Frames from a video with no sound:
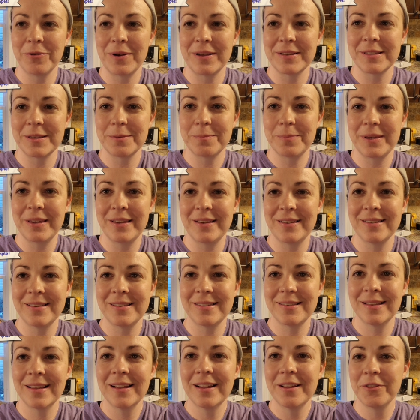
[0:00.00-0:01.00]

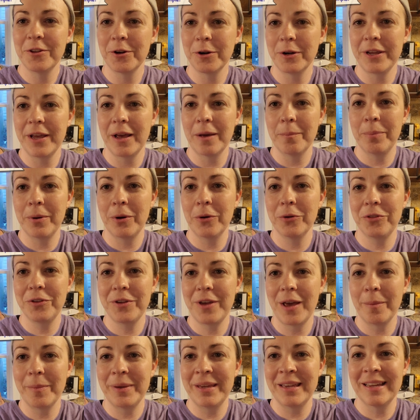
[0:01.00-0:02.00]
recipes. They're both
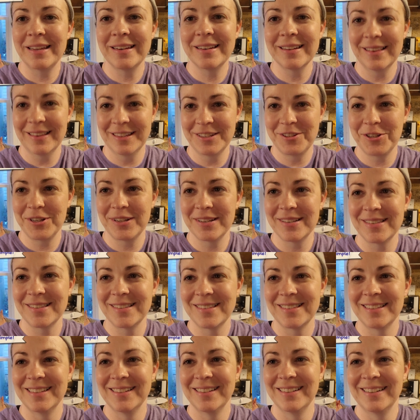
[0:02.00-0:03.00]
yummy and
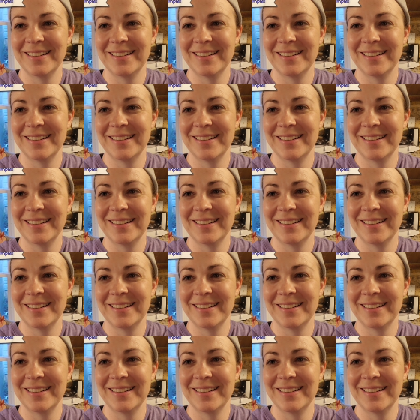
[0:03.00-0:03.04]
delicious.